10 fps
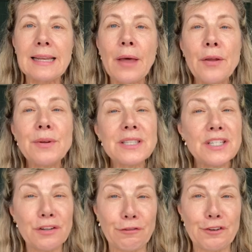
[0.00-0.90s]
Now, there is
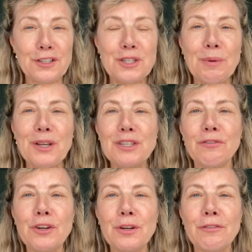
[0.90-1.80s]
a difference, because
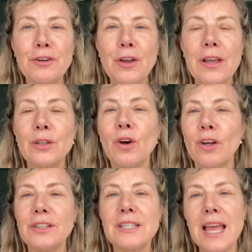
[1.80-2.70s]
if you're going on
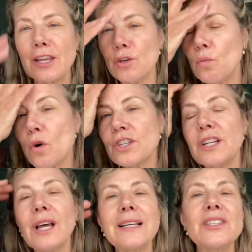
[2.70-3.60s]
holiday, you want
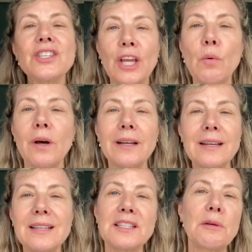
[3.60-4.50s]
a nice thick one,
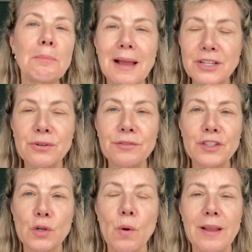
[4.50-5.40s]
and it doesn't matter if
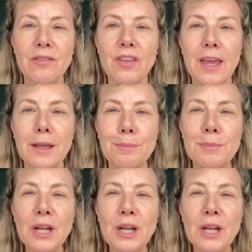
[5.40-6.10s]
it's quite thick.